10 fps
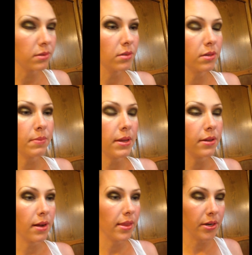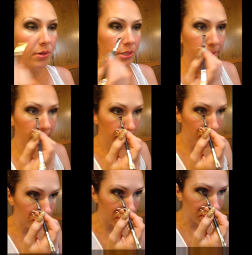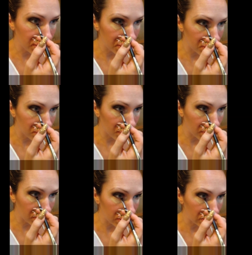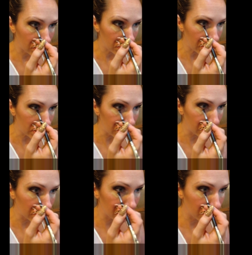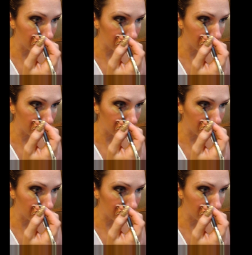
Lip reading: You can make your eyeliner as thick or as thin as you want it. It's so easy.